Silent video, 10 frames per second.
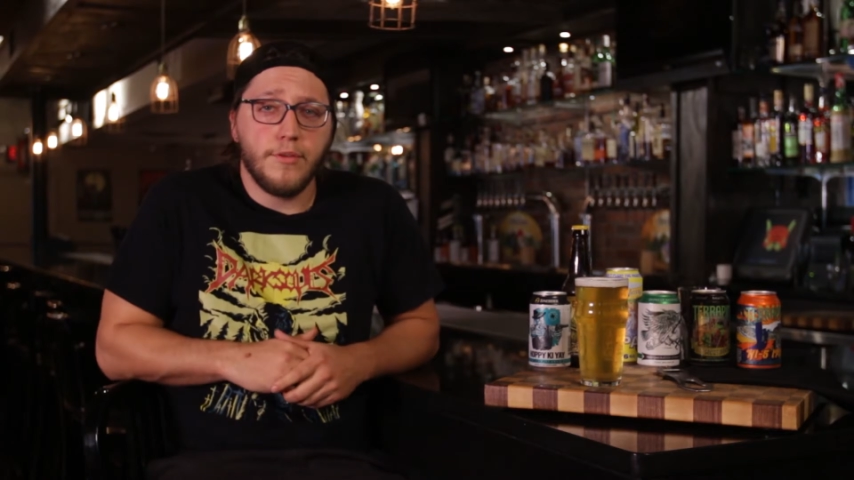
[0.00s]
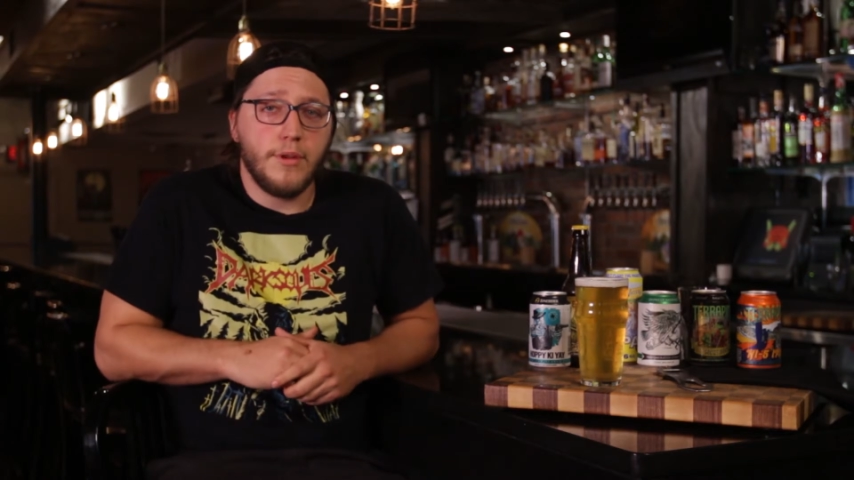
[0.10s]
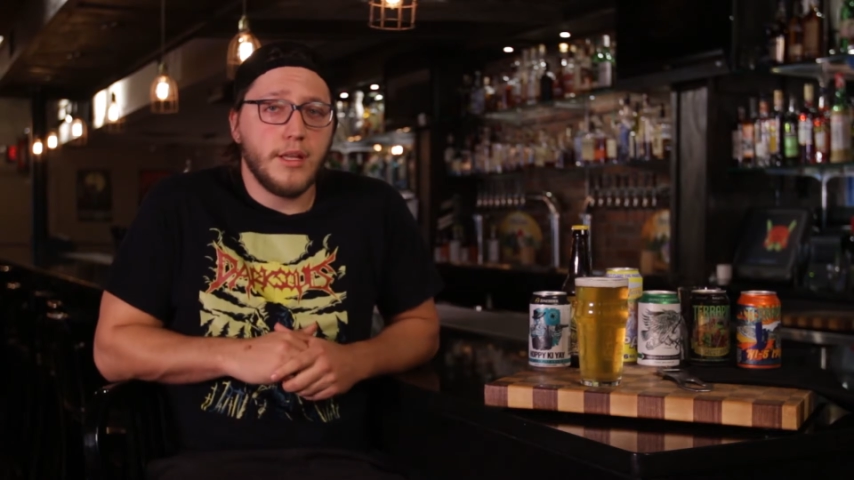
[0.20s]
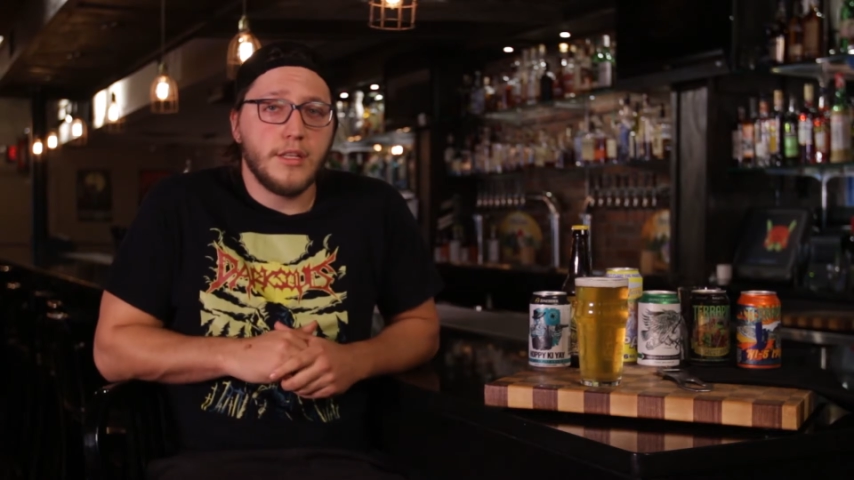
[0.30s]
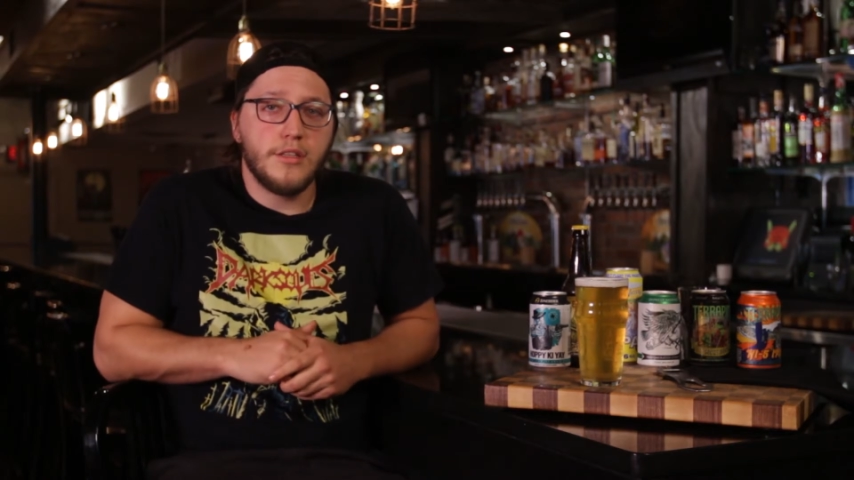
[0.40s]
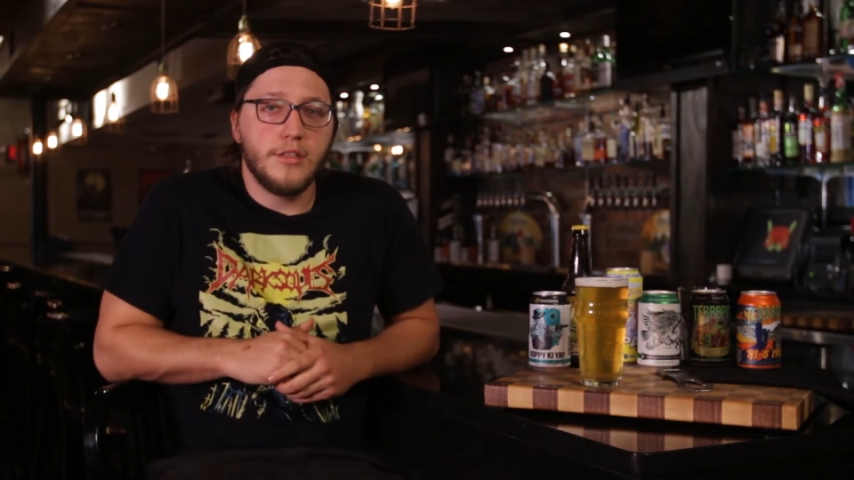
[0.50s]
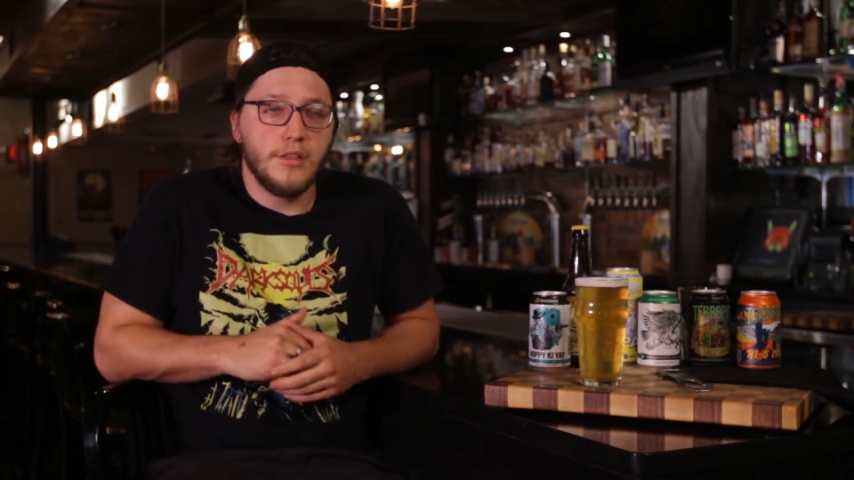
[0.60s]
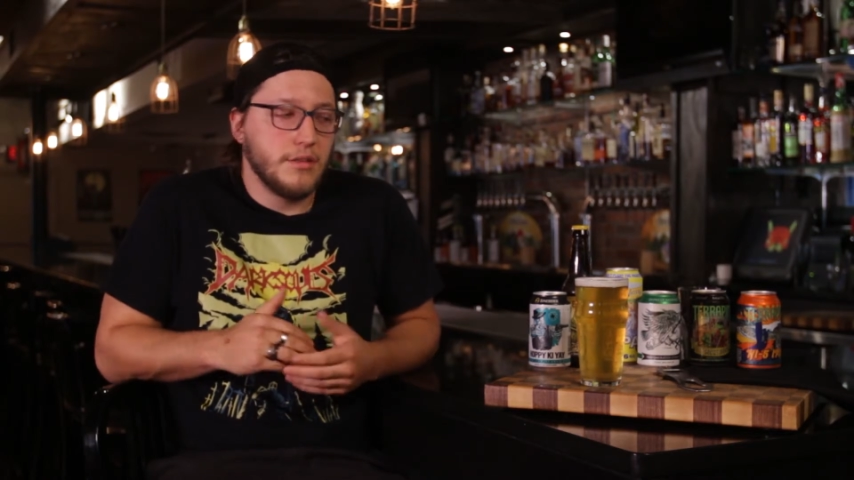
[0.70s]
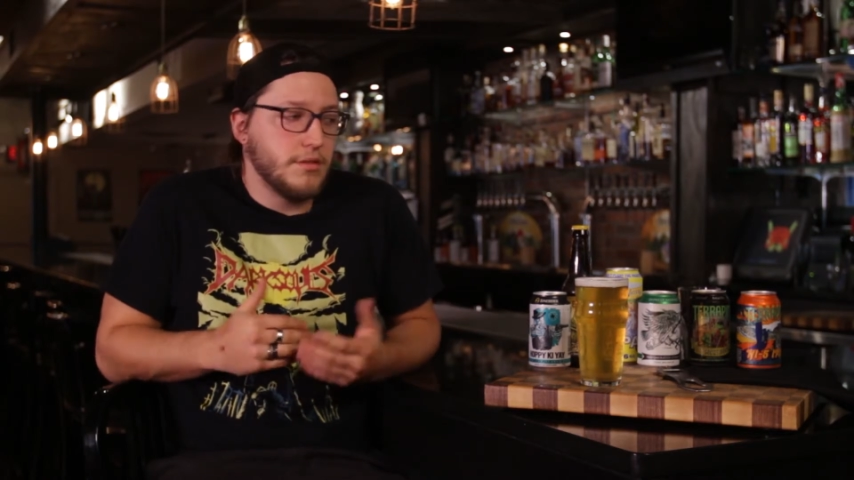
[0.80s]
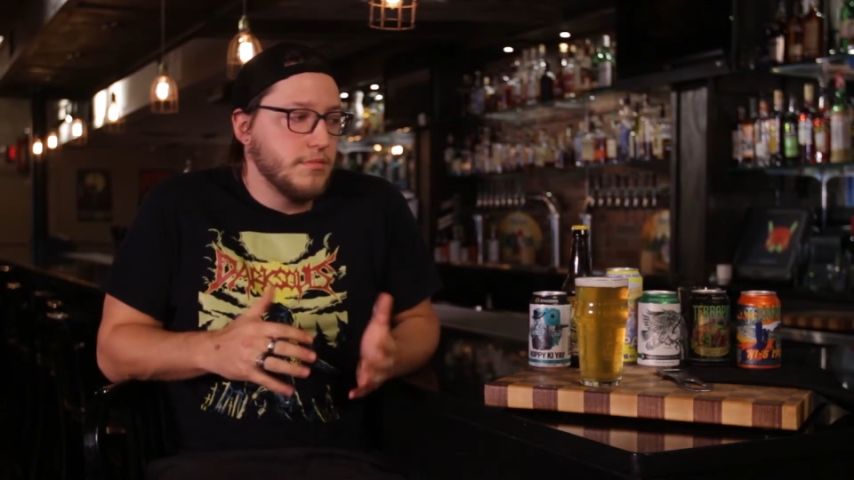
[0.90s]
you need
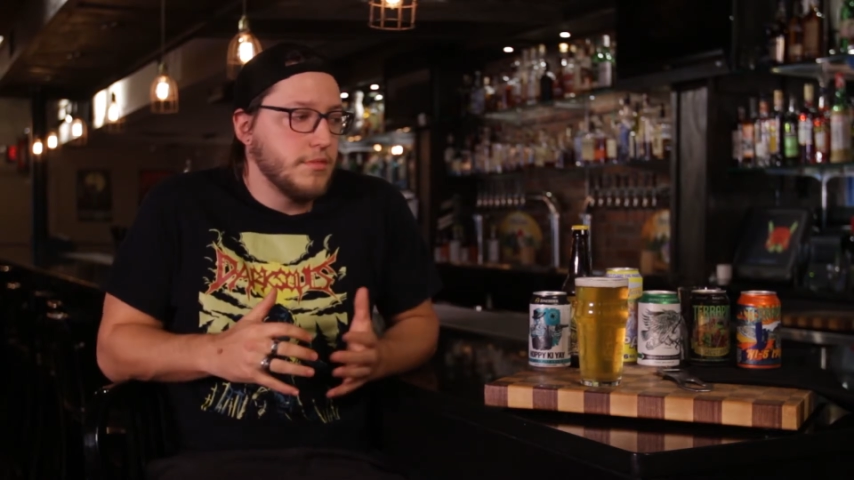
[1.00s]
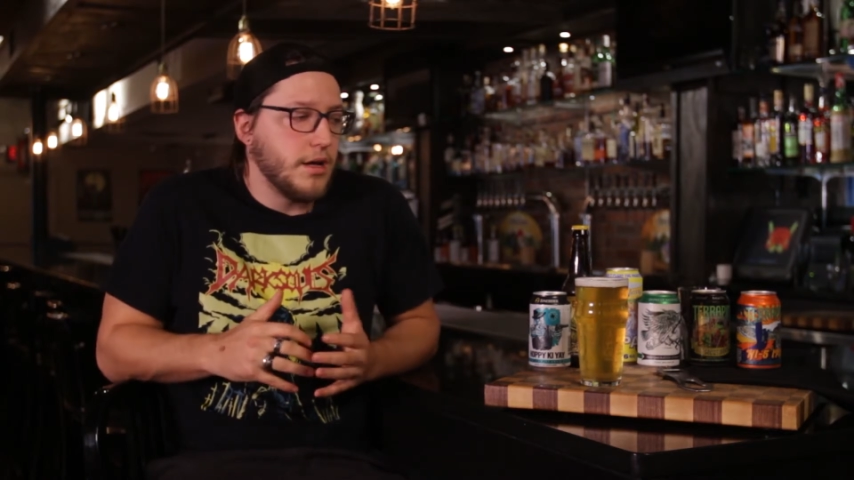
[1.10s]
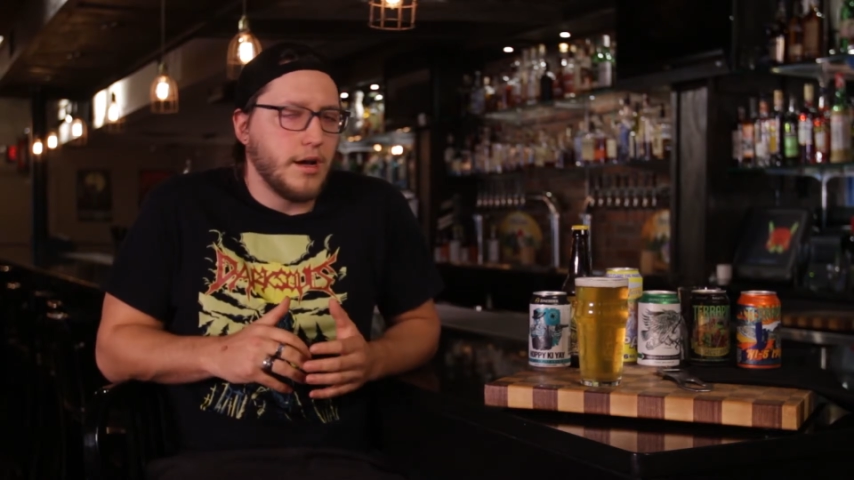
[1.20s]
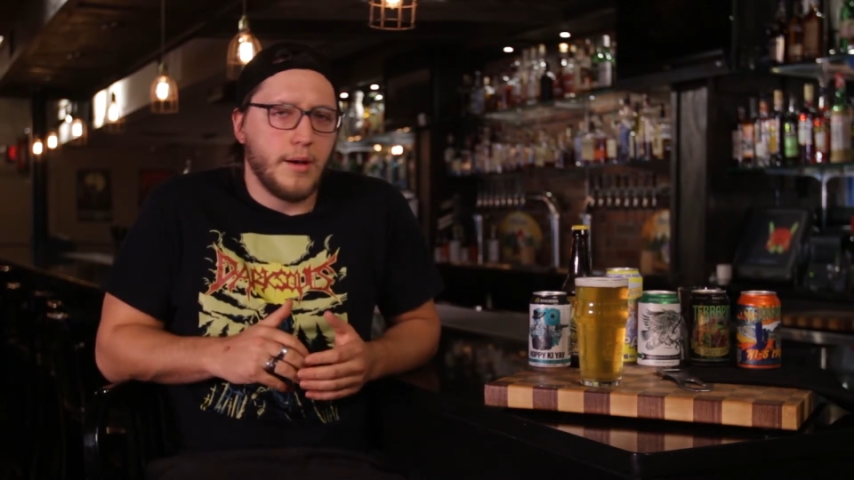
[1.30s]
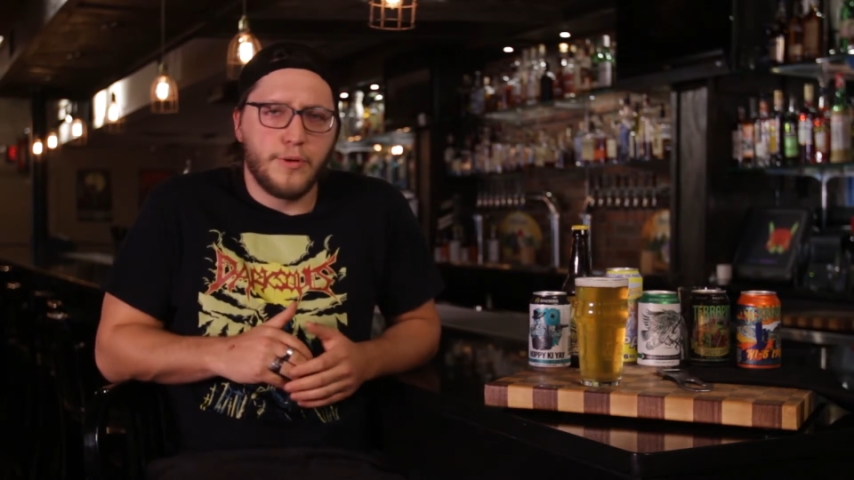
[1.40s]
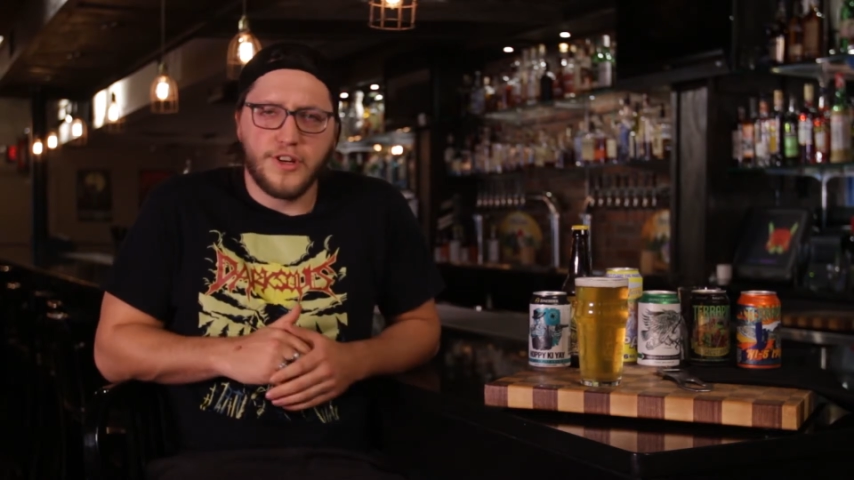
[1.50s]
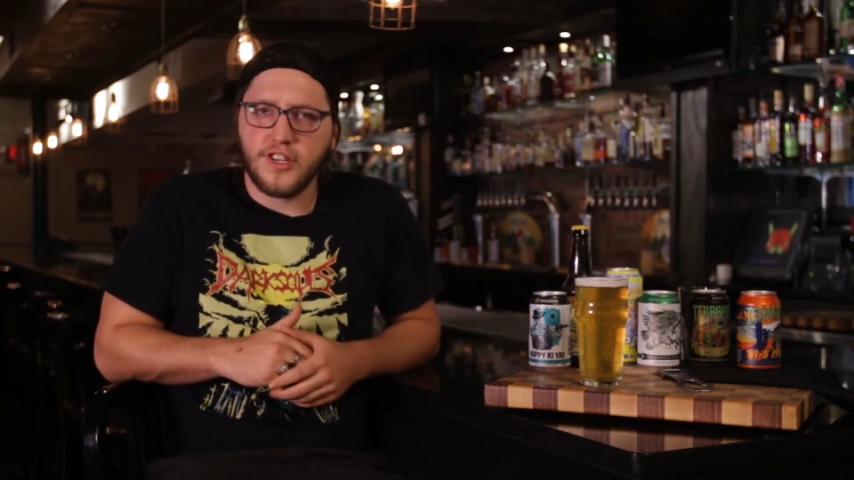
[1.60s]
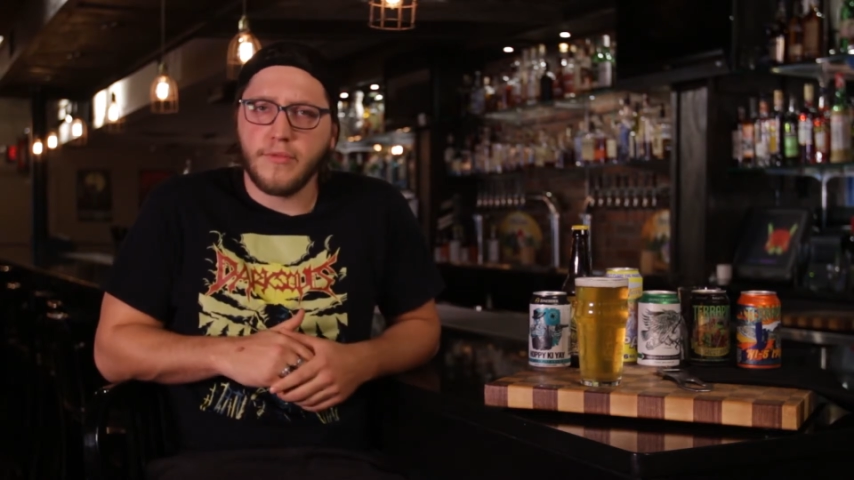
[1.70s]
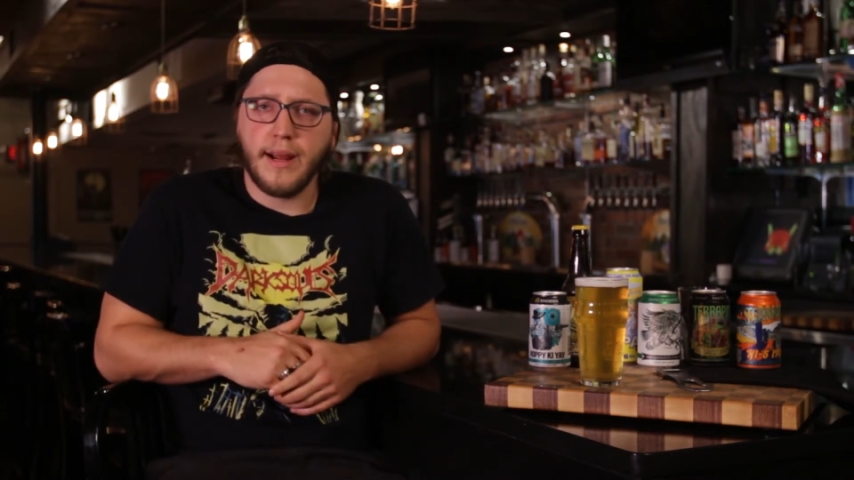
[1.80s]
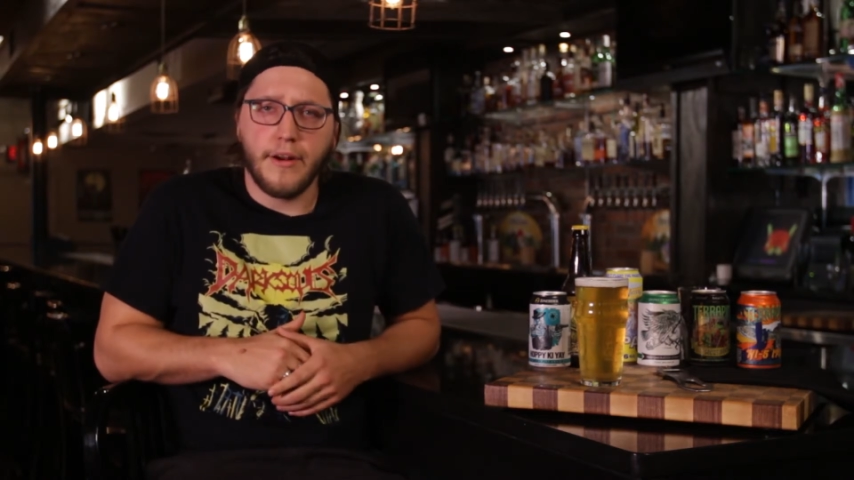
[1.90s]
a uh, push
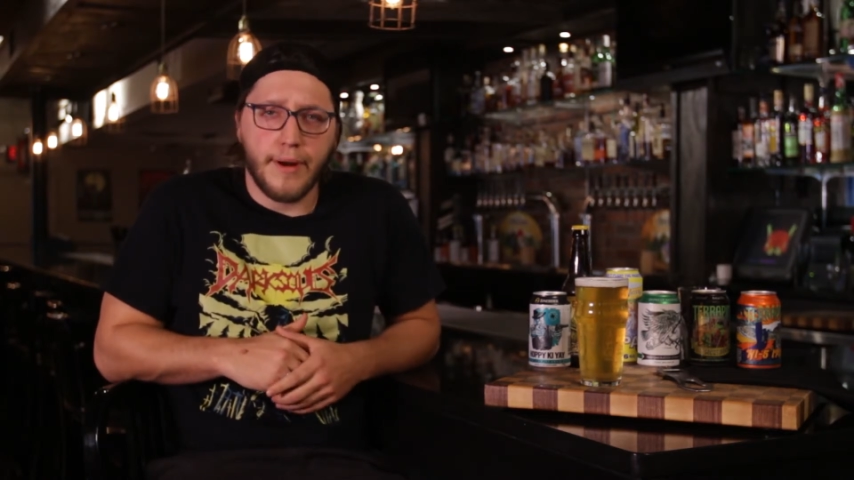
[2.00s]
in the right